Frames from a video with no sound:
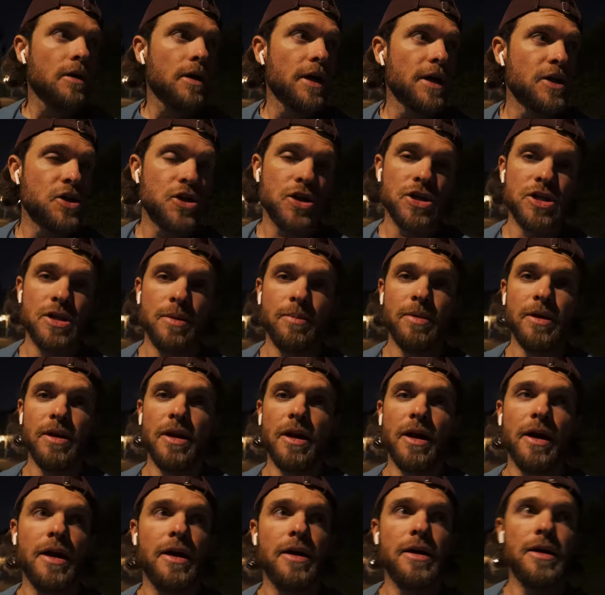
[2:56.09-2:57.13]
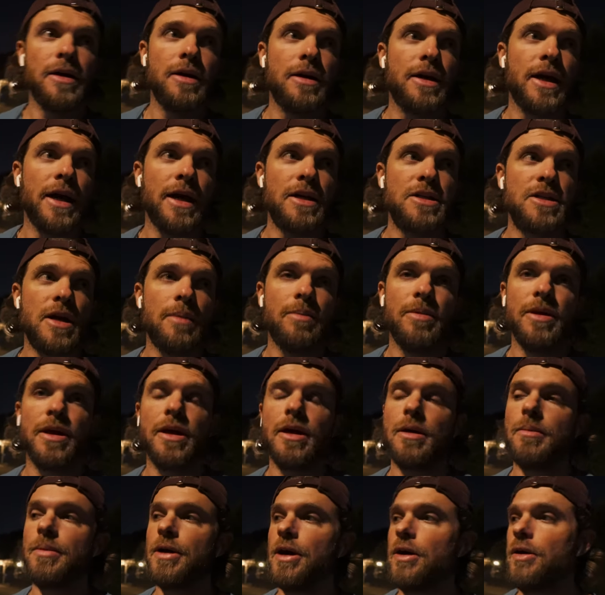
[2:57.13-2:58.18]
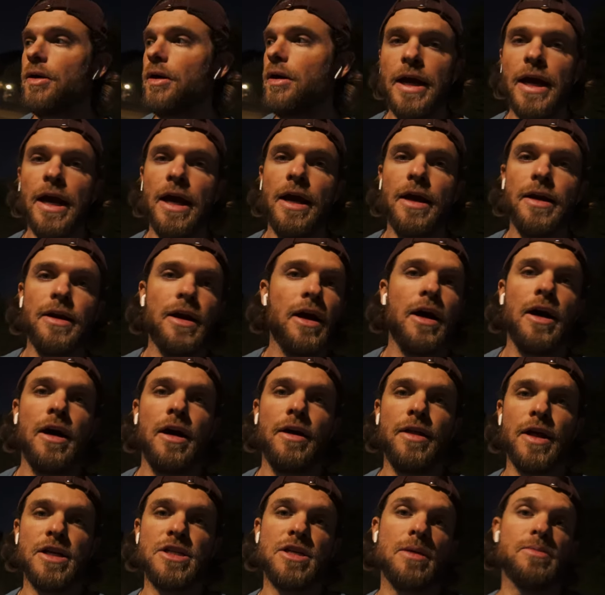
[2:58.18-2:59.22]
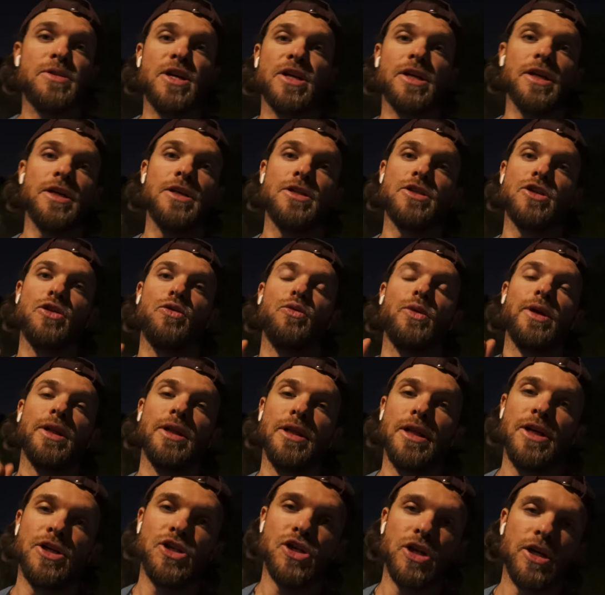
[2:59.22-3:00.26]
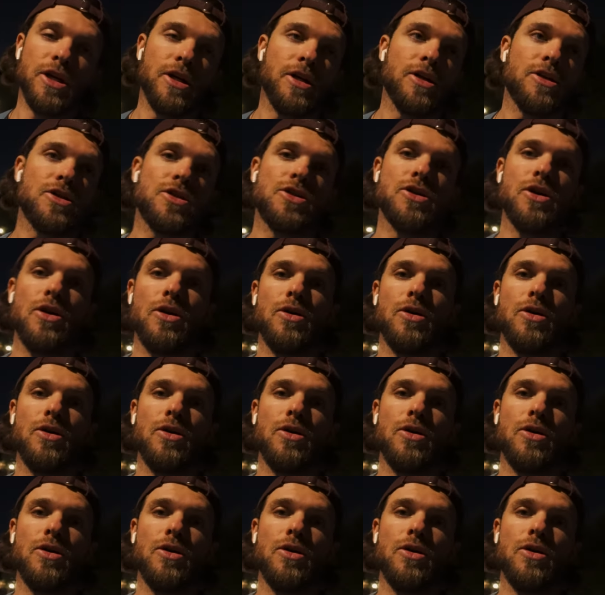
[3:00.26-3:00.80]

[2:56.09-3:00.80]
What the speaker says: it's just something that I can't stop thinking about, and that subject is religion. So,